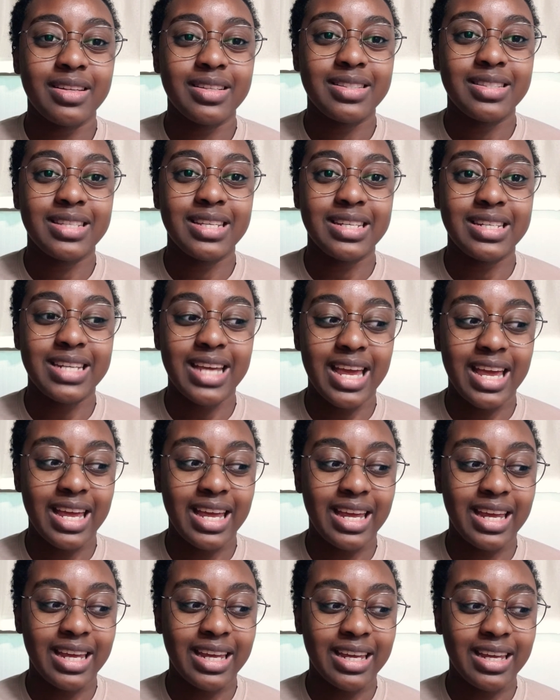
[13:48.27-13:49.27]

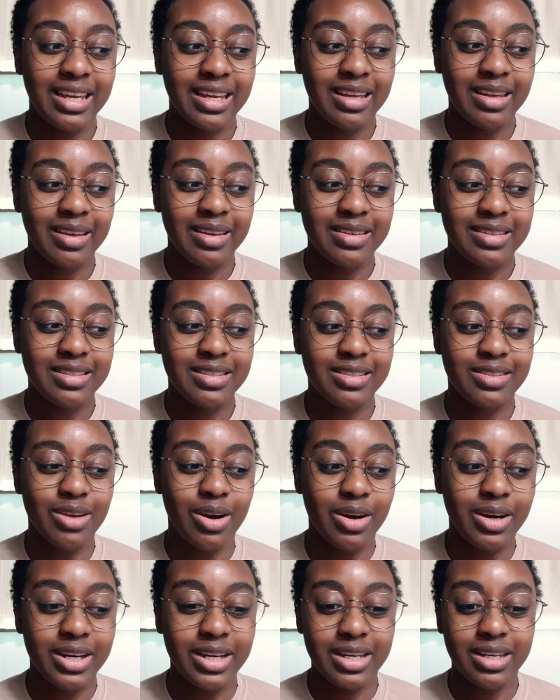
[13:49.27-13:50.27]
today
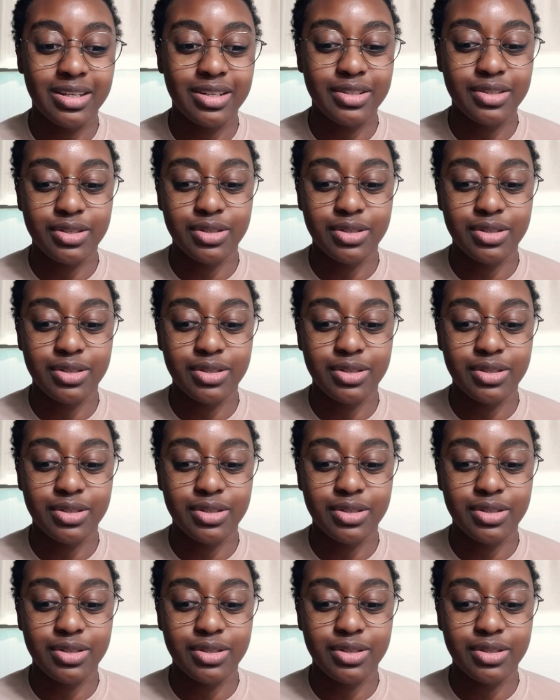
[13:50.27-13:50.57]
started